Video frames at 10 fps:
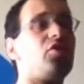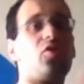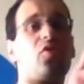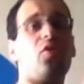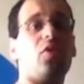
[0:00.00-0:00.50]

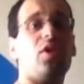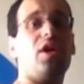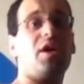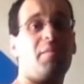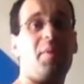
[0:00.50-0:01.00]
people
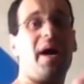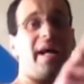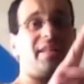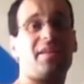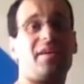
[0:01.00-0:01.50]
pay for your
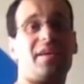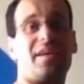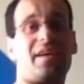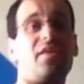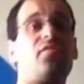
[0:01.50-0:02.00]
drink,
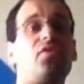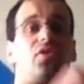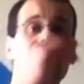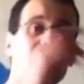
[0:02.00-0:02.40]
you cool.